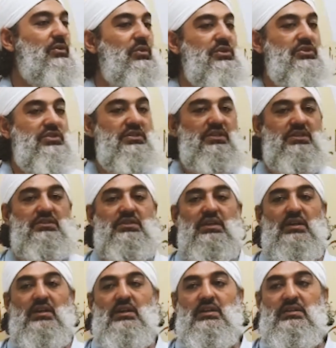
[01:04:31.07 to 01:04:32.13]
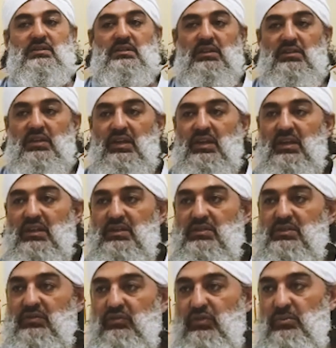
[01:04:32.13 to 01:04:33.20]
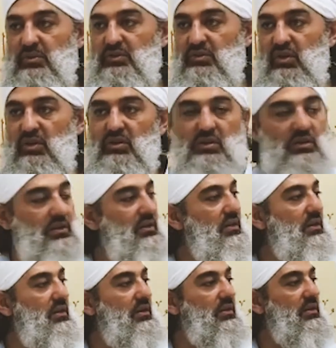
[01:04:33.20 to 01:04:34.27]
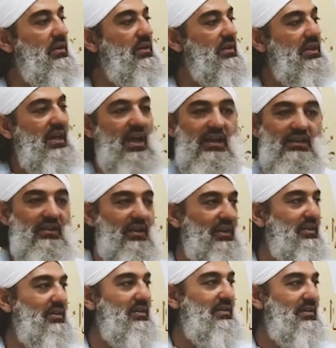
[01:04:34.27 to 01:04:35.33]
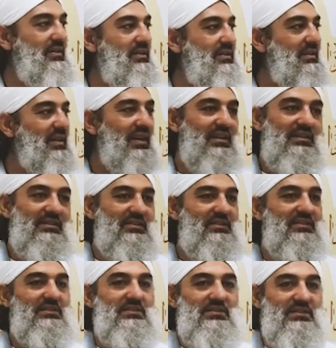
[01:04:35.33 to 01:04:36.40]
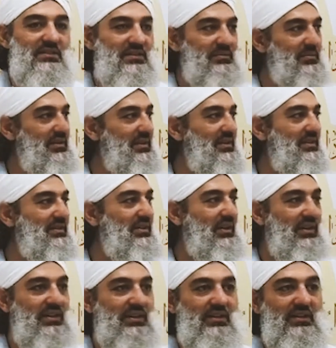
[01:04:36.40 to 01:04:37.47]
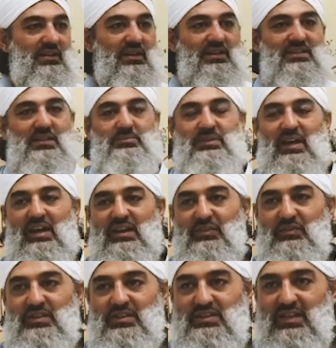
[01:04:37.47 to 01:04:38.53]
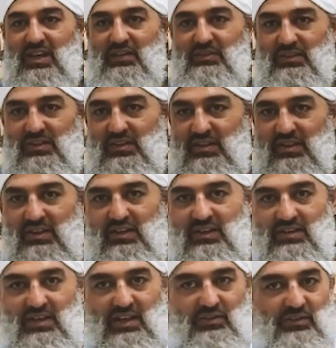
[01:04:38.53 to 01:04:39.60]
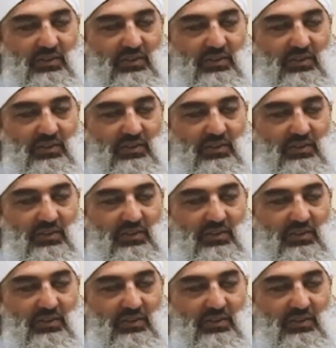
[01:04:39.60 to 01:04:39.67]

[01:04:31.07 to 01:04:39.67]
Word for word: question is, do the hairs from a dog, a cat, no. Okay. Cat is completely tahir. Except the Hanafis, they have